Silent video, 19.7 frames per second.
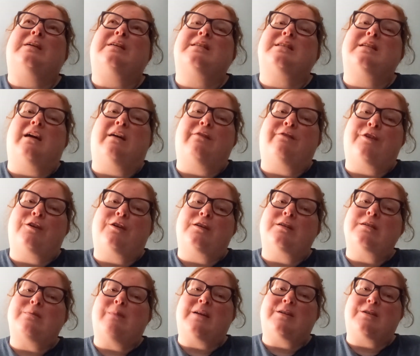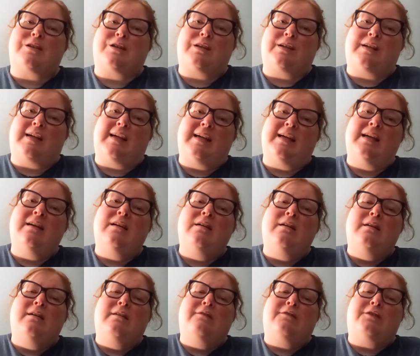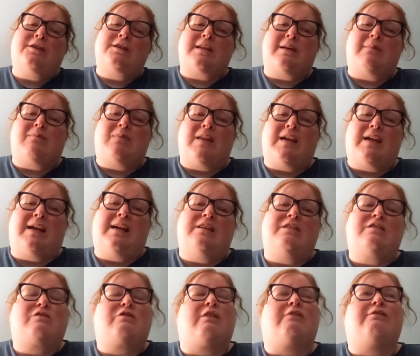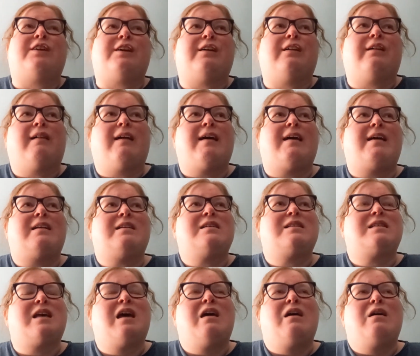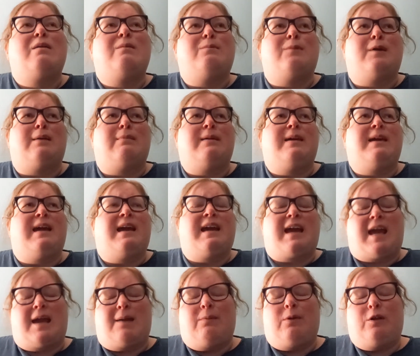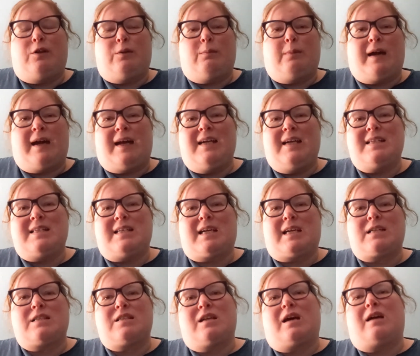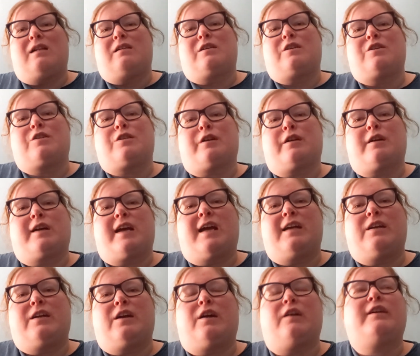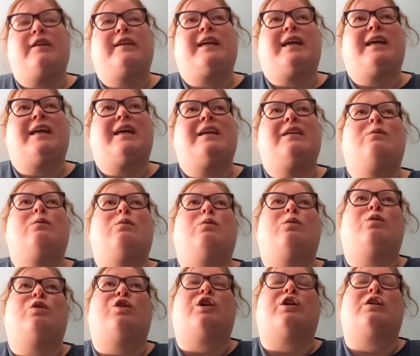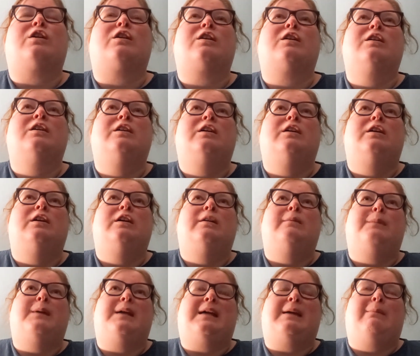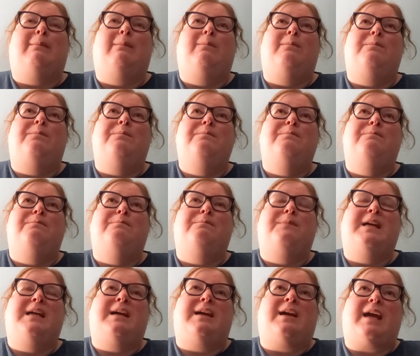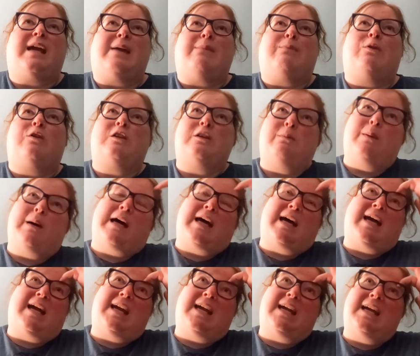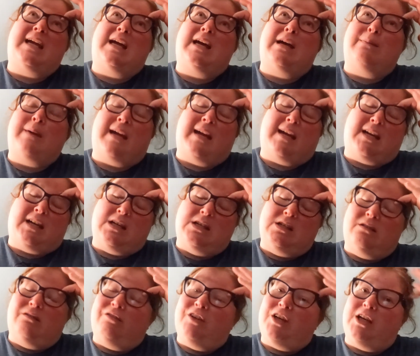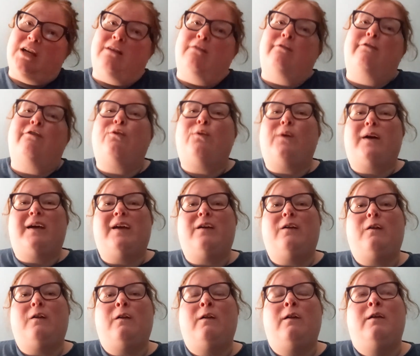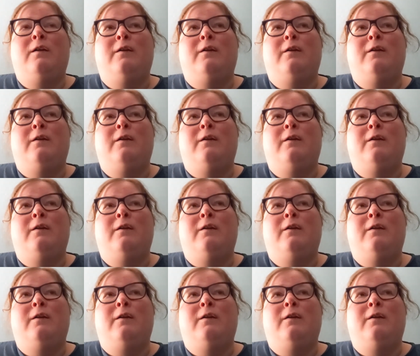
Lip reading: to suffer, especially for something as trivial as me being able to buy a $6 shirt at Target, or me being able to buy a package of tin foil.